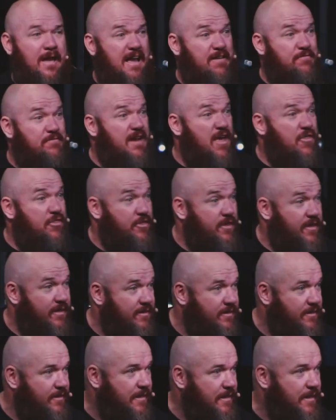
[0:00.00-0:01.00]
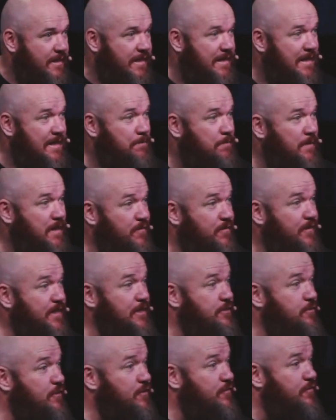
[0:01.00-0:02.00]
I have nothing. But if He
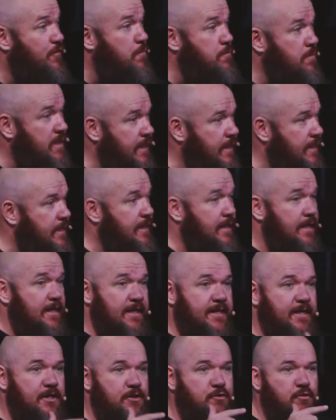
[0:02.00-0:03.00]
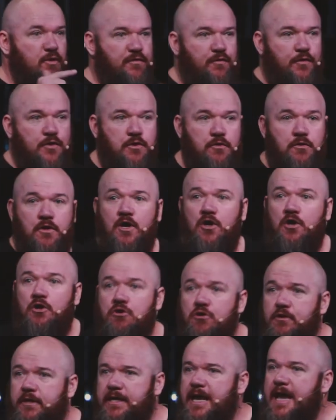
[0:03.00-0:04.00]
can do it for me, He can do it for you.
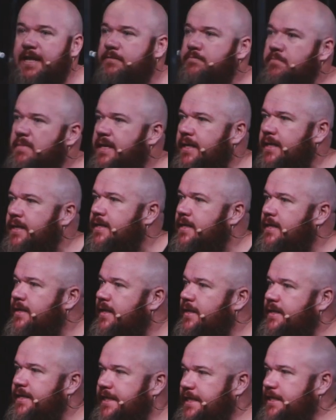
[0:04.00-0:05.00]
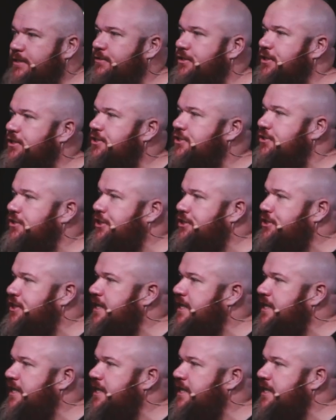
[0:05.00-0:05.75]
Look at me. Can I introduce you to